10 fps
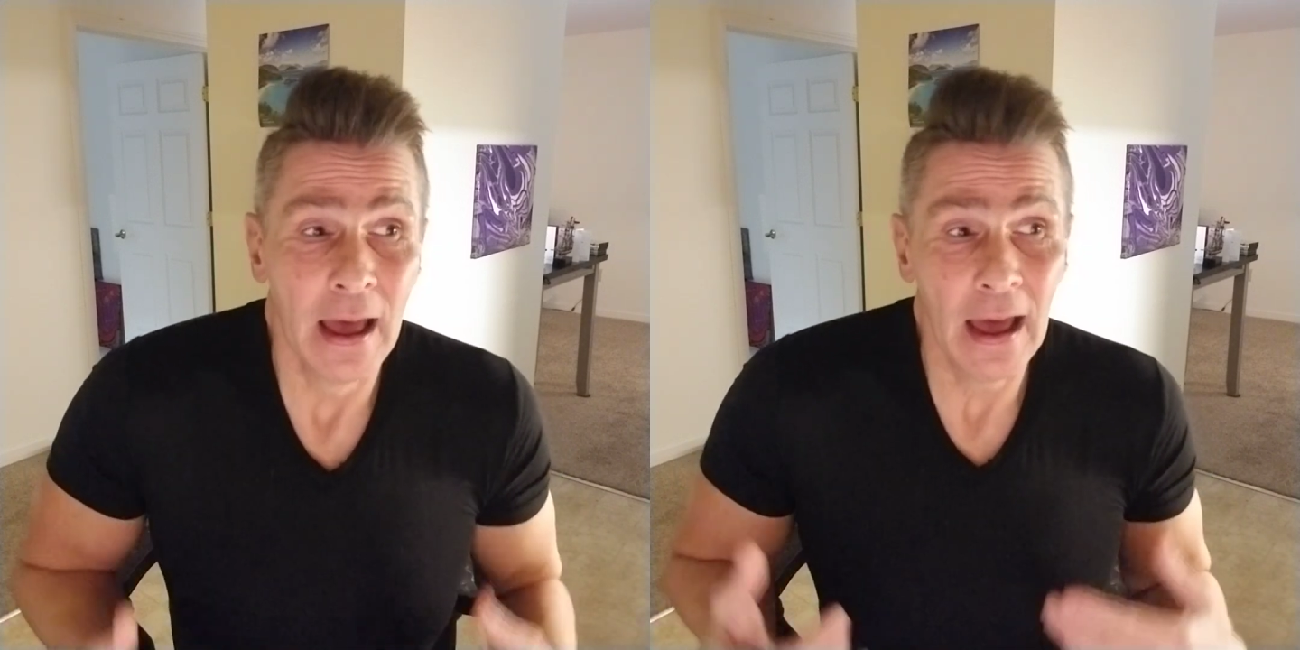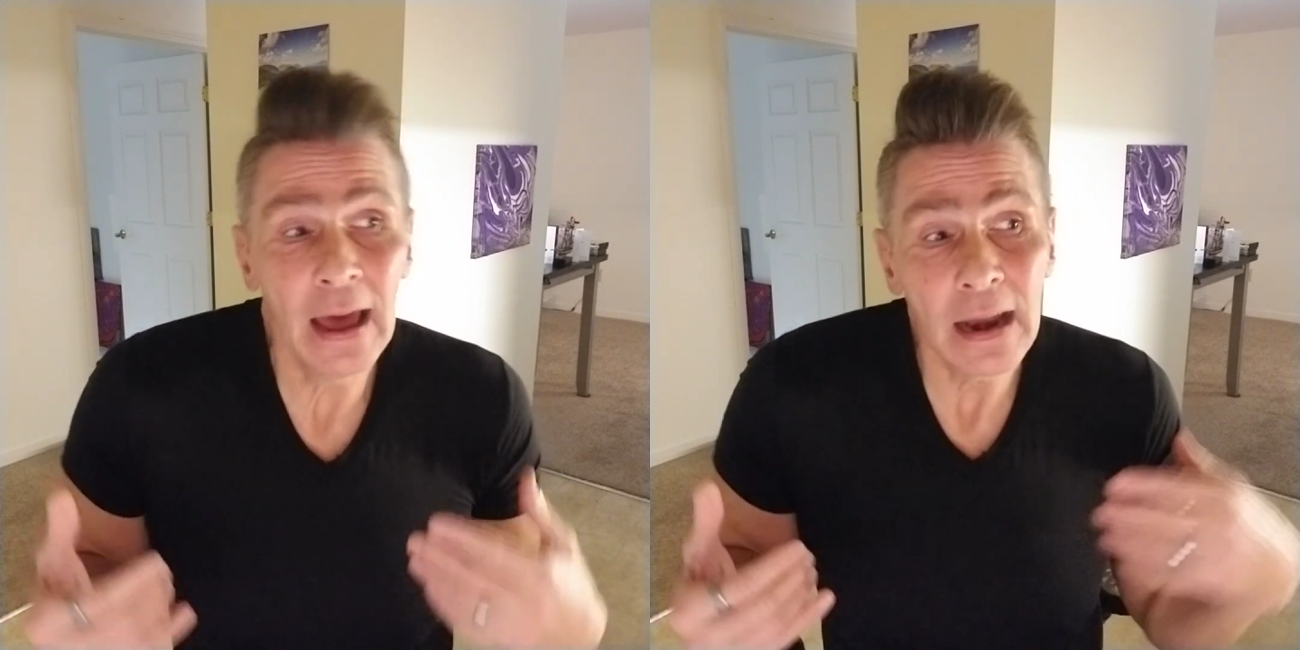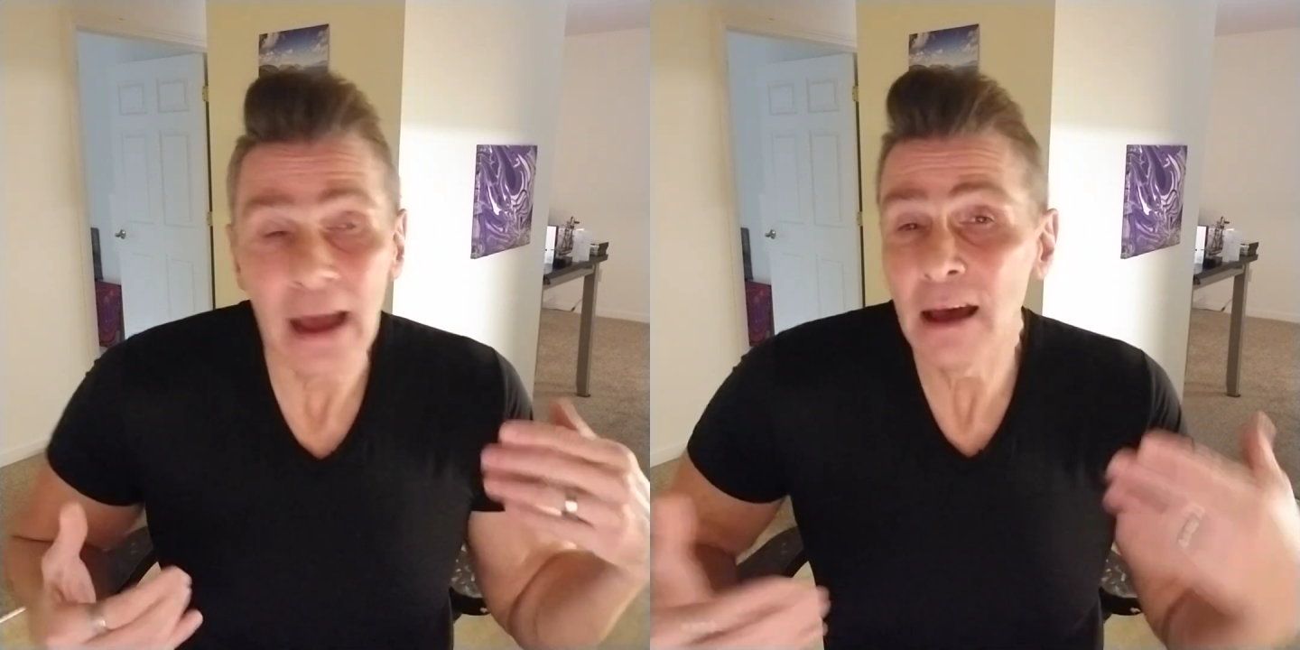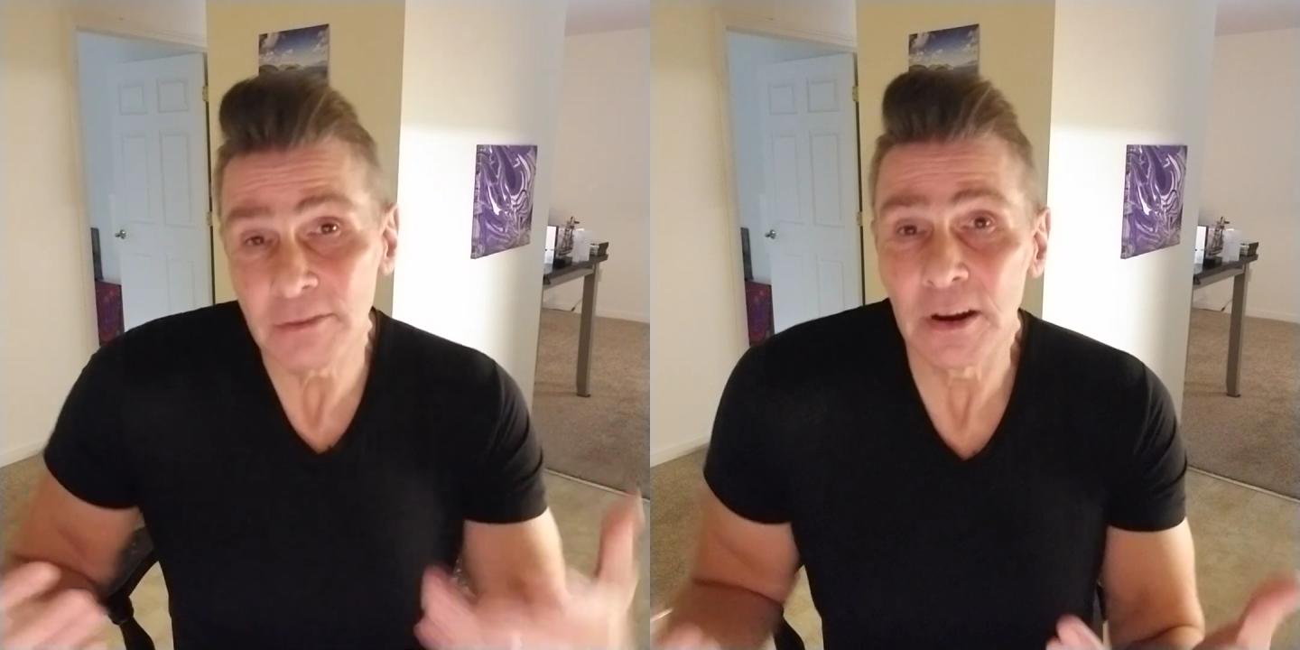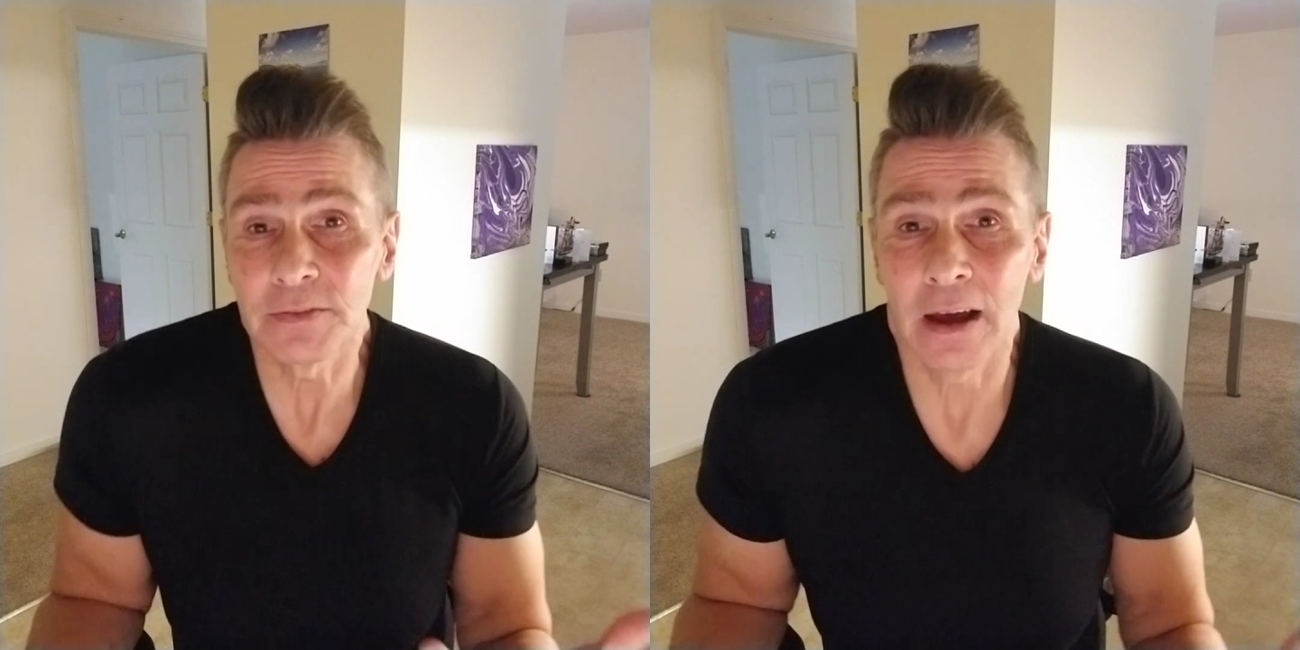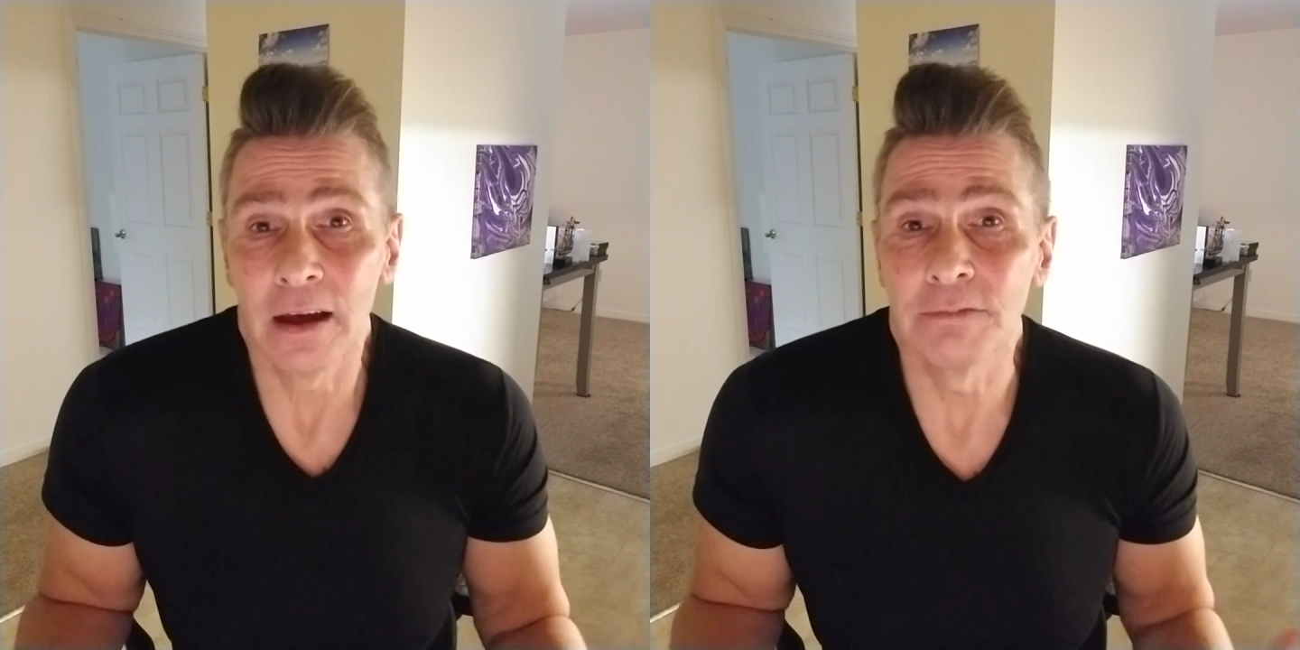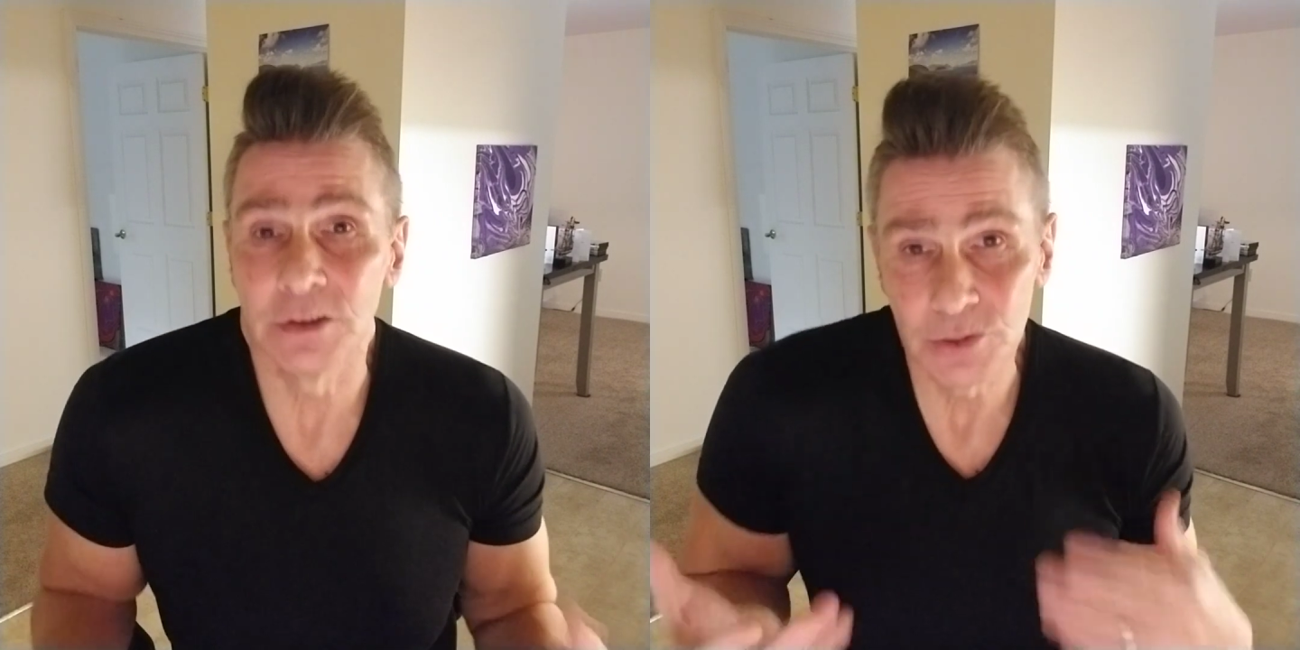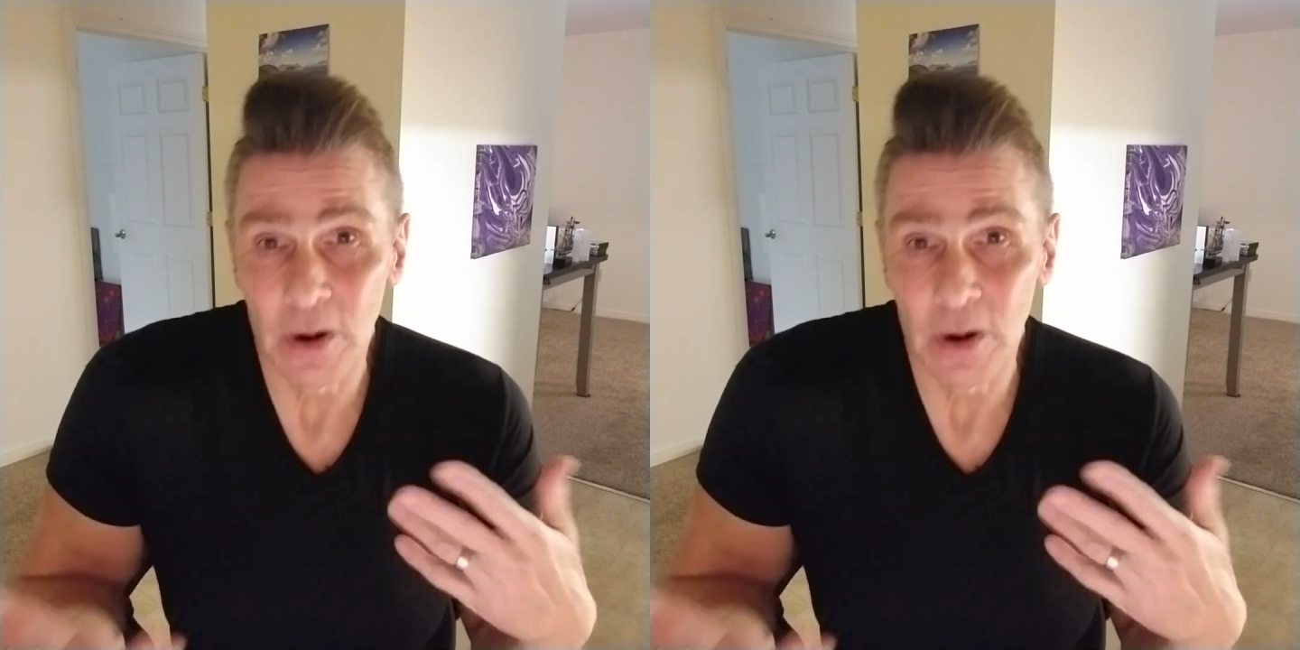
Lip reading: and I have enough confidence